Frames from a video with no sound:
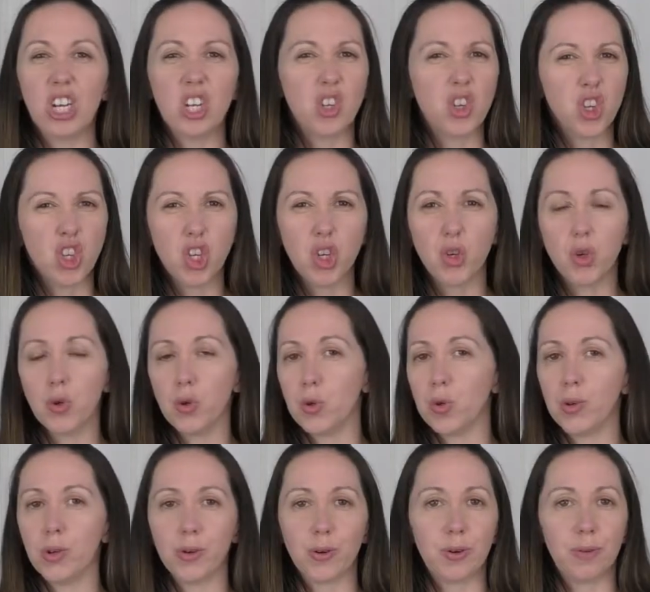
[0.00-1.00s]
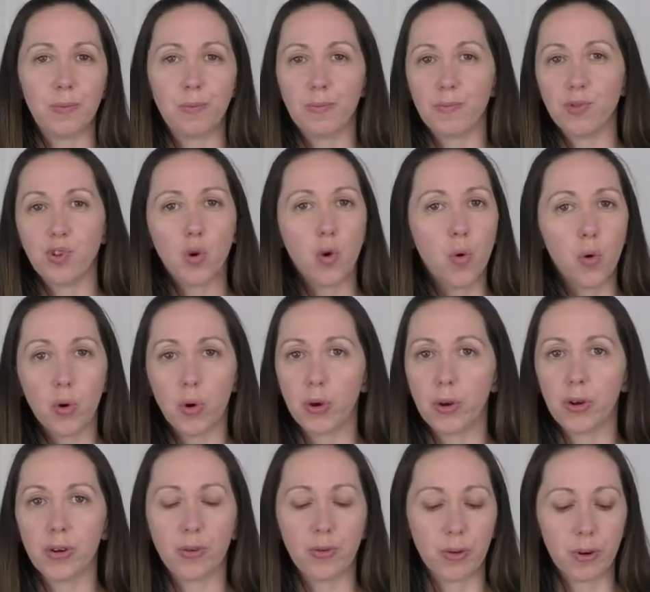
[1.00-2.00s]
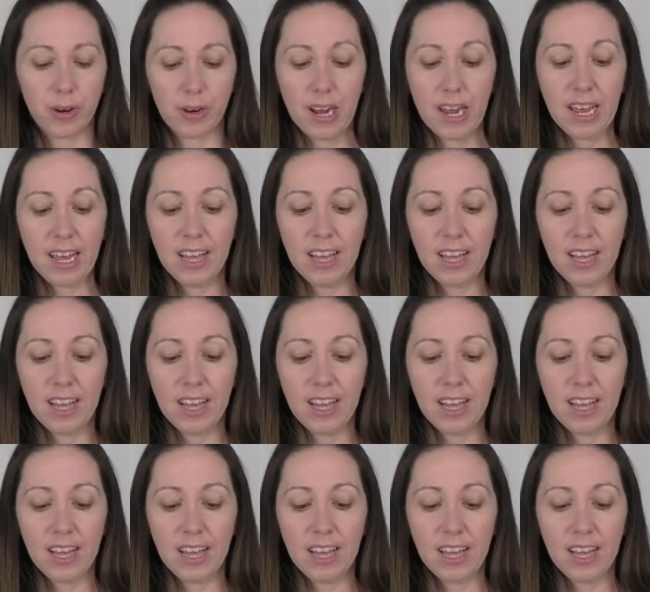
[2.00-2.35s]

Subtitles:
chewed or torn or